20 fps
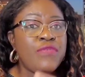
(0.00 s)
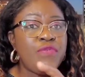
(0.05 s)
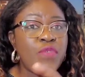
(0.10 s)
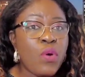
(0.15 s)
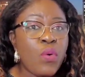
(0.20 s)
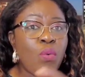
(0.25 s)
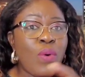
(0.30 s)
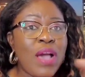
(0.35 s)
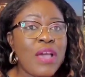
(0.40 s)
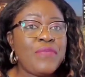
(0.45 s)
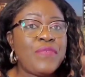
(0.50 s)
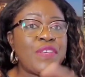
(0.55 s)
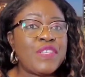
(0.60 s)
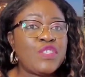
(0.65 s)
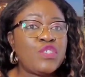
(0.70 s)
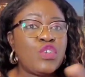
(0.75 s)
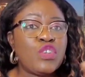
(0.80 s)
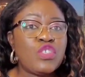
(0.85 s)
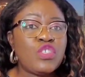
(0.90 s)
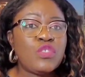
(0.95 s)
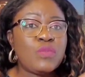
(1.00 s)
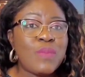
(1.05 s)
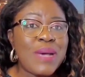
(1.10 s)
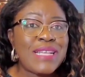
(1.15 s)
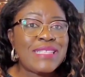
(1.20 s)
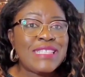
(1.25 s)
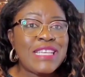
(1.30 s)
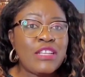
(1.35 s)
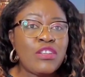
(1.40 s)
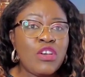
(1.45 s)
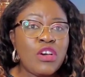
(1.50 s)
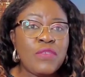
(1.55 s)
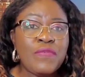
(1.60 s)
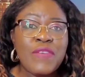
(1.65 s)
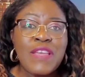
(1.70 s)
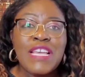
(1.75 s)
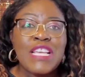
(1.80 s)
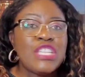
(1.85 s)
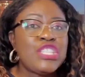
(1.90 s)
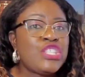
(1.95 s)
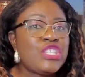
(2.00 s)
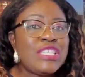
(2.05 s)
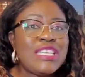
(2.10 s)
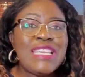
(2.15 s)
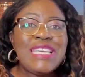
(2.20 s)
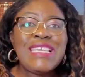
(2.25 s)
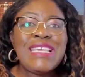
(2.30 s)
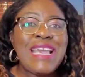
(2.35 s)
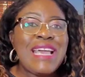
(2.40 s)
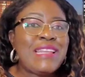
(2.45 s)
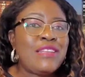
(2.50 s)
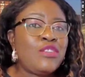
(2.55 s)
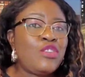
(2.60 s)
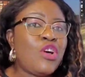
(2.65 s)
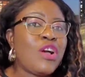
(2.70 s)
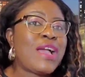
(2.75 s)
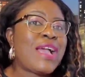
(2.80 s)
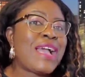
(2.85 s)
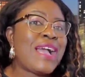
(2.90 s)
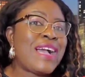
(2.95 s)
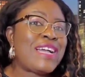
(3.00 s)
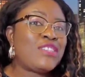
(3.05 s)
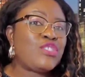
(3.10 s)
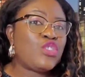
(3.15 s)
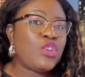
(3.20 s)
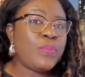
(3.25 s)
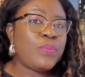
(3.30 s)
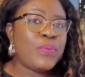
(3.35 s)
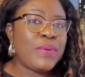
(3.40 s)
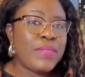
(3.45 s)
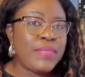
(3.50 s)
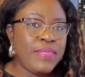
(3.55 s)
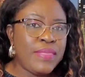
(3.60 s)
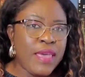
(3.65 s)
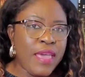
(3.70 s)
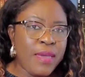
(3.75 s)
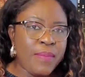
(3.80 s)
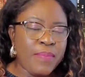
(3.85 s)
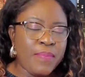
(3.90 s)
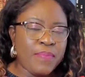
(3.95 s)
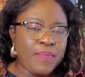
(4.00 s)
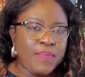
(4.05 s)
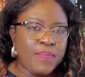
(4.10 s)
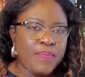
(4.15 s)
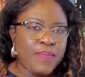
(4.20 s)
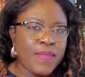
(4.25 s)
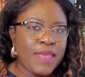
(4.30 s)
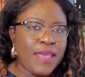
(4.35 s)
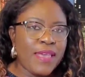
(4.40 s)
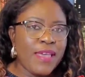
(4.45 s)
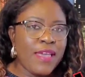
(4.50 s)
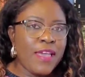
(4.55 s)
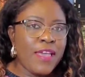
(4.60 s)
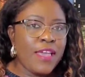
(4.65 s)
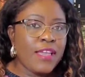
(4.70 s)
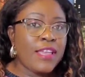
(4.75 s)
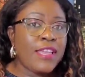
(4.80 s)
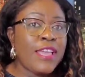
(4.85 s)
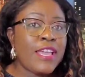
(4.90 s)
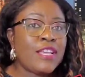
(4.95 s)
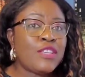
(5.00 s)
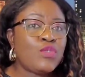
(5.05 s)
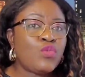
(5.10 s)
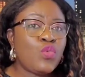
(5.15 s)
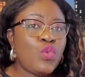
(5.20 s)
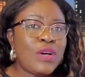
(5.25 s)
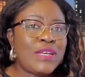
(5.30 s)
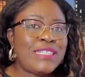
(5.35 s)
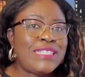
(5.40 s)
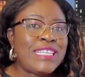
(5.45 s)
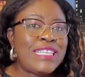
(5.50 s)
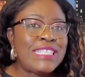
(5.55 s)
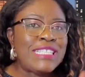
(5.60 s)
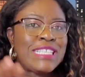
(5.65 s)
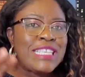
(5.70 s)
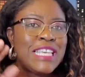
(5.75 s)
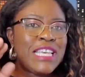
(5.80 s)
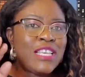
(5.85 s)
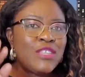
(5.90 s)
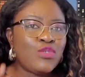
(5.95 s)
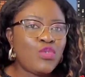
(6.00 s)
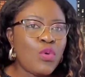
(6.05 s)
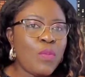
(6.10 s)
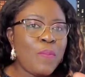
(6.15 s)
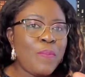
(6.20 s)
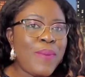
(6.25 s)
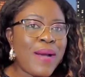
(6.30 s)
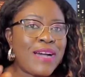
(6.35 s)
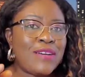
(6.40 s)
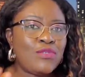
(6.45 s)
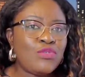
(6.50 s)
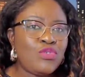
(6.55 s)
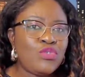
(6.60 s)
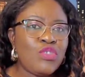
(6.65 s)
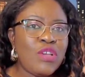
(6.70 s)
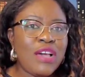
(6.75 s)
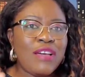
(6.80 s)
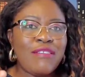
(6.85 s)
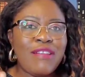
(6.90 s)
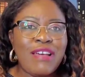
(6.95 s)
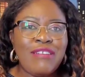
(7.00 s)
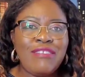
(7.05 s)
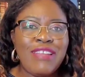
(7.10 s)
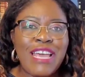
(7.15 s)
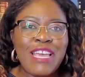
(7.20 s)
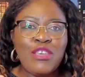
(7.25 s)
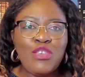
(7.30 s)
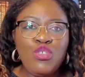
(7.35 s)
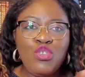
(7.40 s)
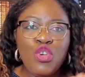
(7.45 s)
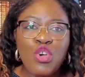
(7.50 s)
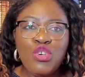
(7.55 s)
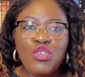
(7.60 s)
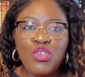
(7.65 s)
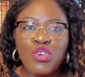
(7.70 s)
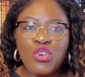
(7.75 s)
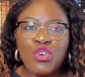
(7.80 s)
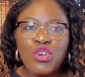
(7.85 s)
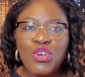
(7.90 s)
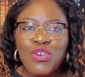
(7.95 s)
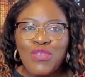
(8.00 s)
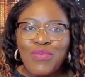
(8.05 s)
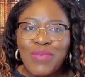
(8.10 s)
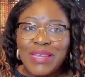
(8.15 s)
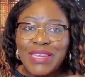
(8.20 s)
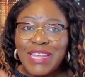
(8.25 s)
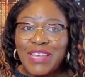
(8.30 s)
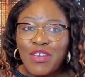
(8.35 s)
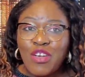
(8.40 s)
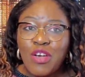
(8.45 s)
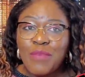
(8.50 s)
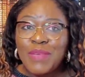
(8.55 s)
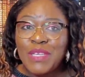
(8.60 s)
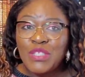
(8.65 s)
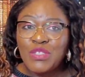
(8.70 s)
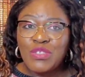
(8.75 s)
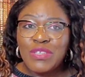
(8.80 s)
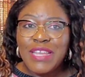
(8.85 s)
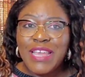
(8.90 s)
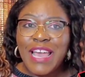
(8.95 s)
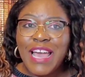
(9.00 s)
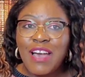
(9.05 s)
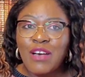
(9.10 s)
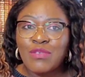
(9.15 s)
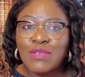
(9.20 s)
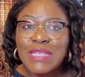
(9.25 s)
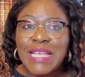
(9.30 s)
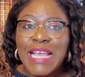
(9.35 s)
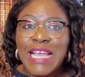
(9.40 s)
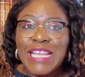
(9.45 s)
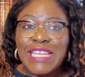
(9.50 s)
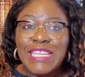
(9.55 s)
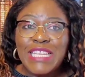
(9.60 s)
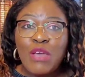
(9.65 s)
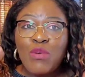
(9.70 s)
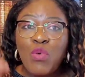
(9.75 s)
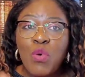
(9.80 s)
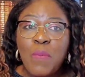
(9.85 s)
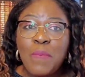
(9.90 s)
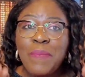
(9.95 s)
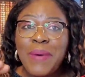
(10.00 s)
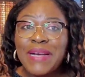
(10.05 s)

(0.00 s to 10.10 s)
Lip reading: If your wife is not smart enough, she cannot catch up with them. Guess what? These kids will bounce you around like yo-yo when they come into the house. They will